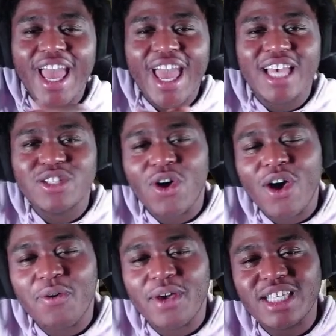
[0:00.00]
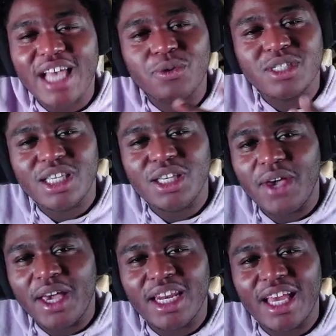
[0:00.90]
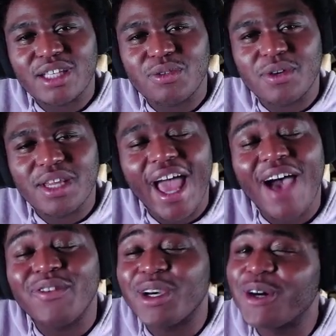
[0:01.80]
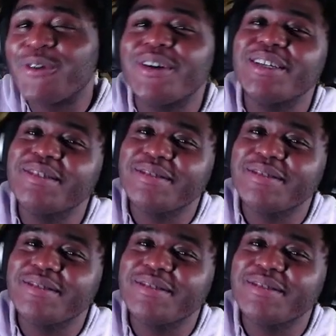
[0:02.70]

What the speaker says: As always, I will see you in the next one. Have a good one.